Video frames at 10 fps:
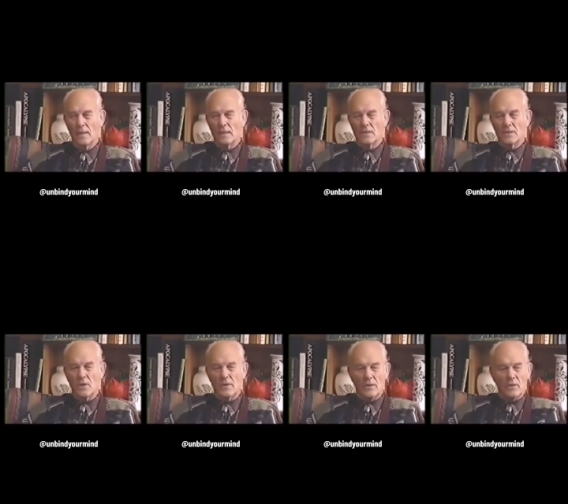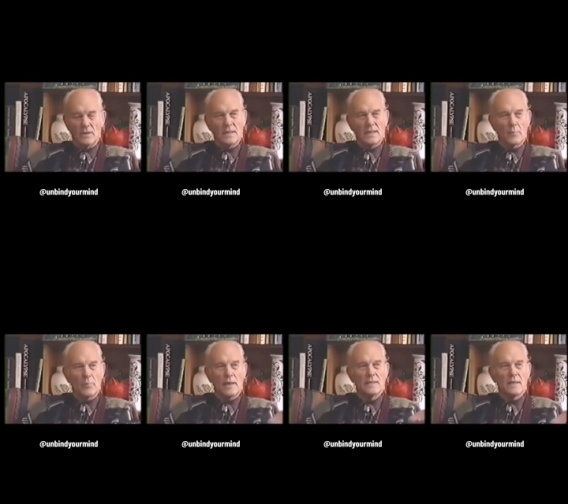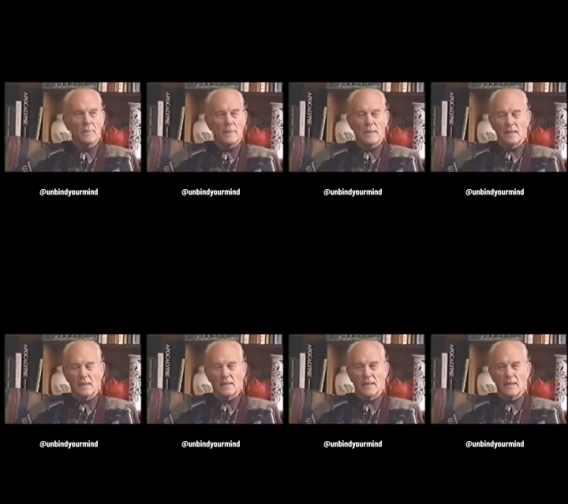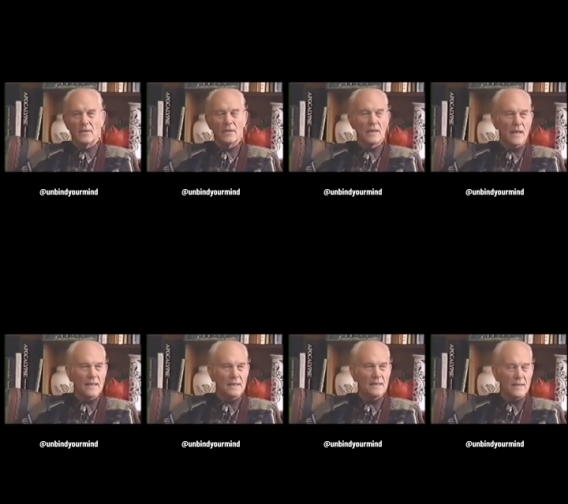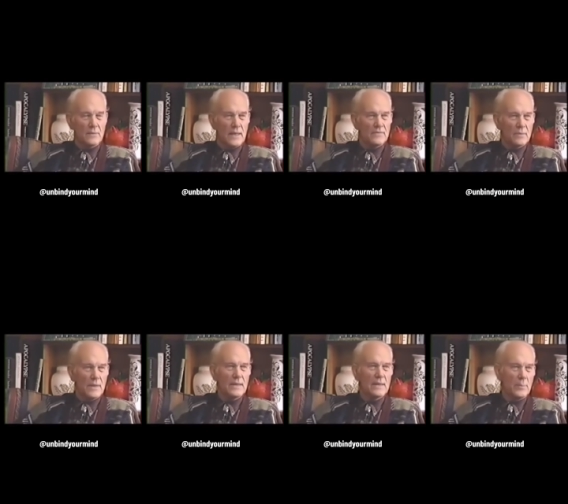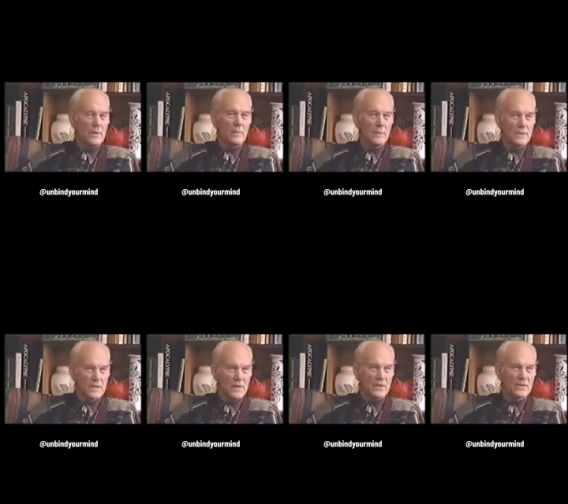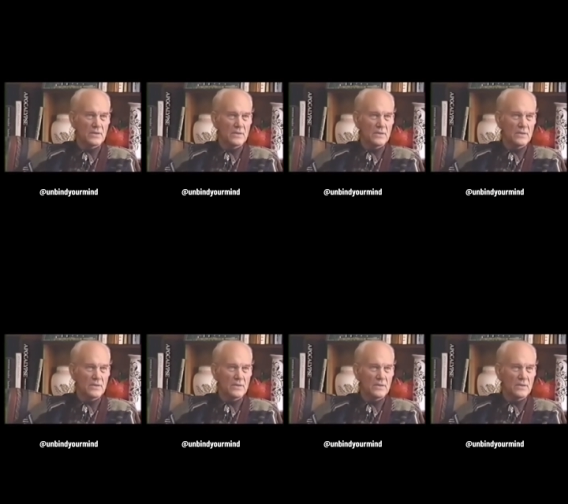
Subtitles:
So in order to get the price up, they hit on the idea that they would have to make it appear to be scarce.